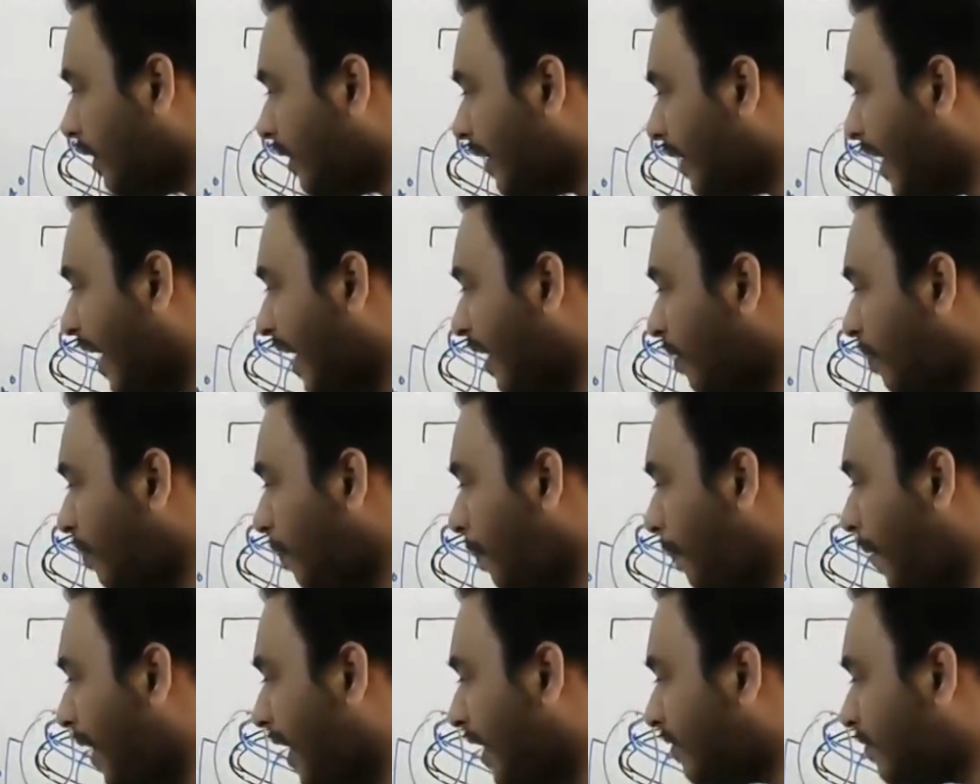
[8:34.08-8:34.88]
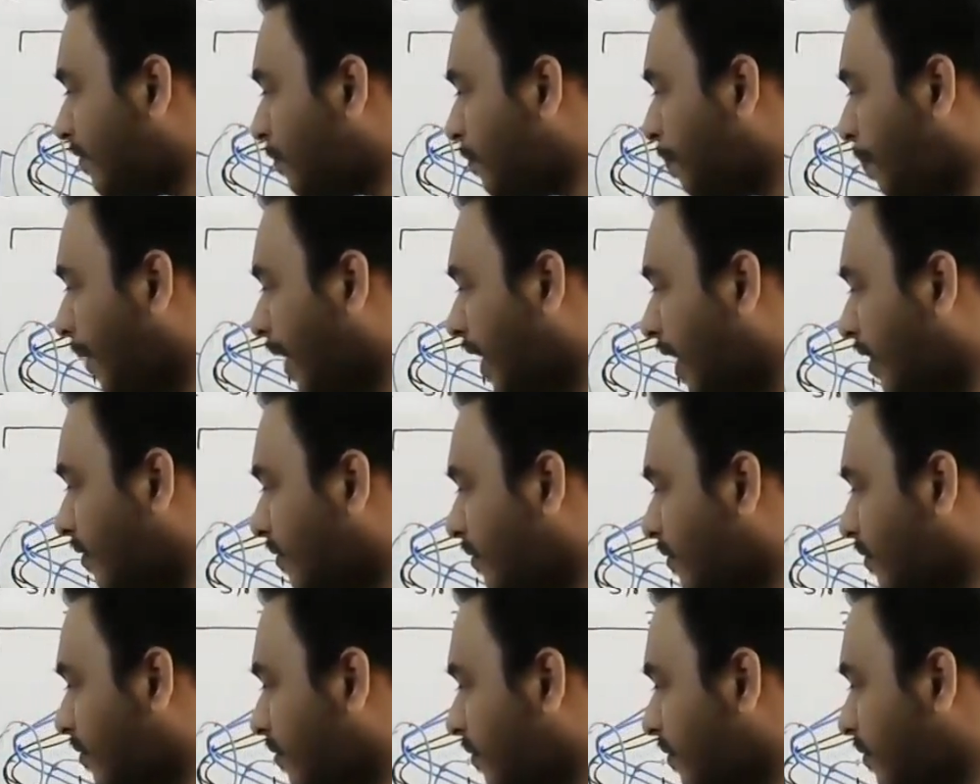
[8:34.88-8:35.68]
10 base
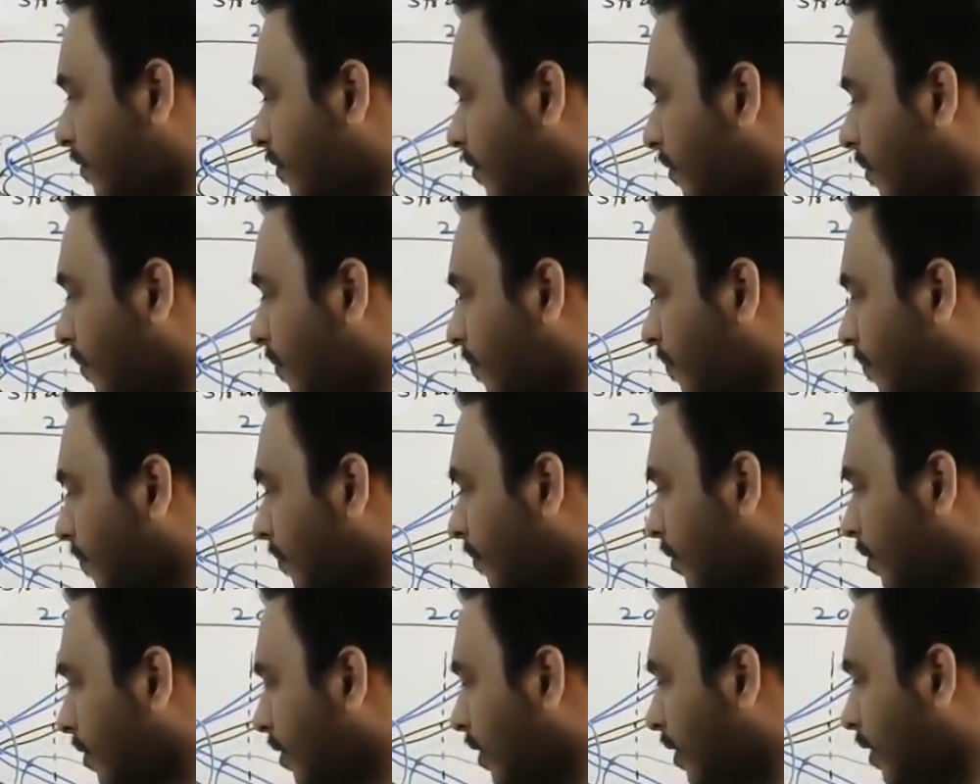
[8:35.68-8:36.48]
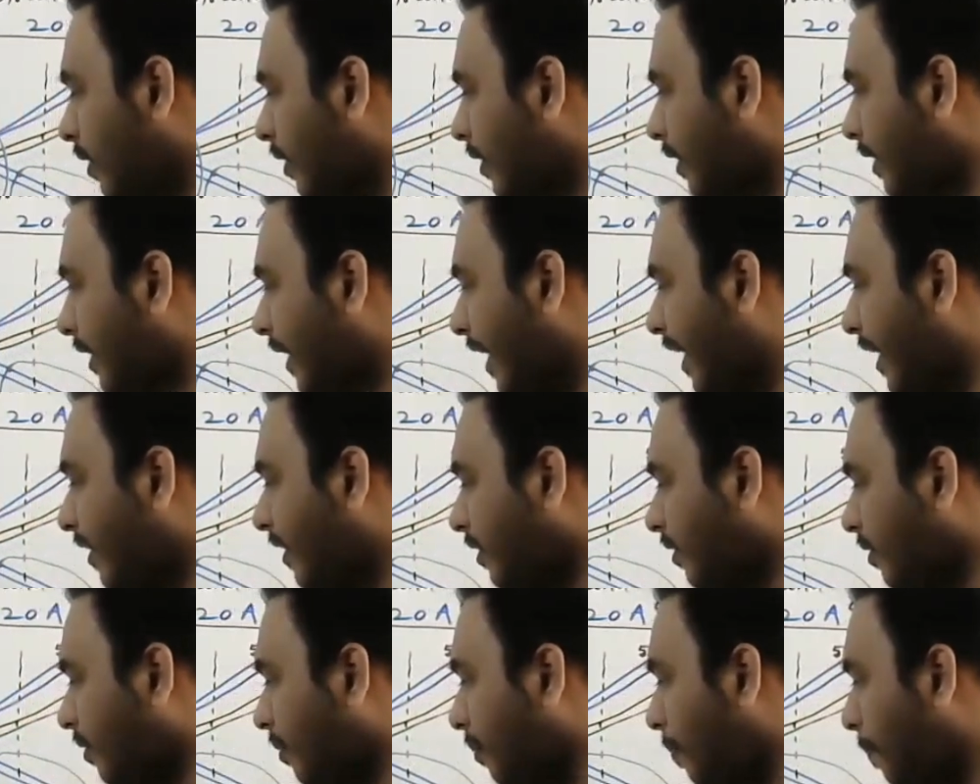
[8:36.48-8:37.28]
pairs.
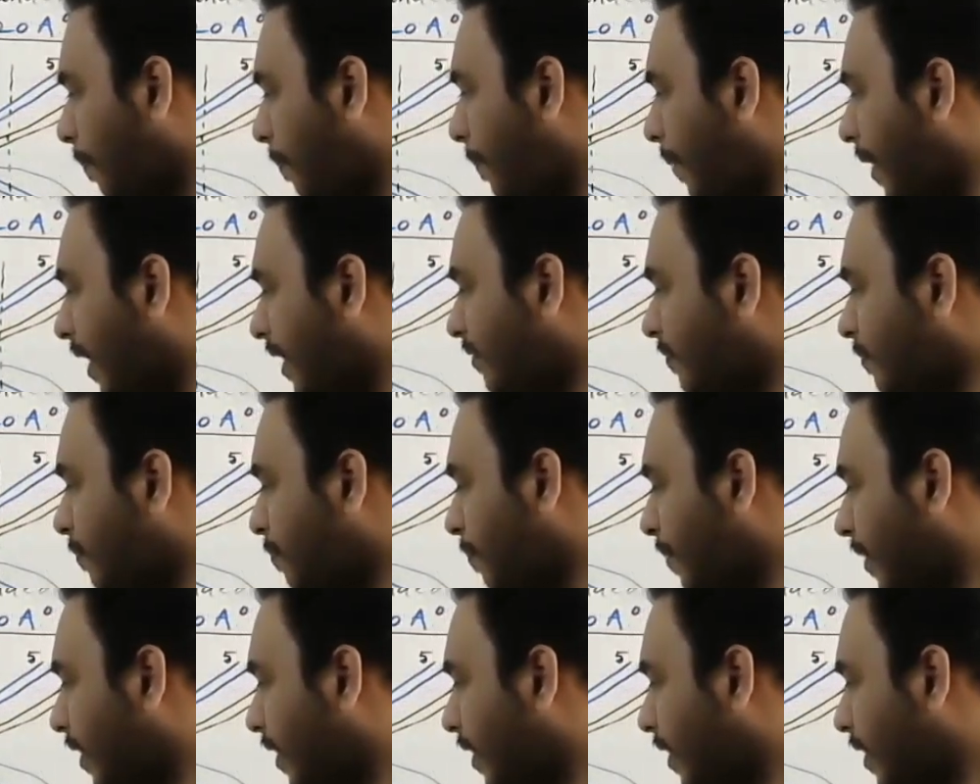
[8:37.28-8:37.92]
10 base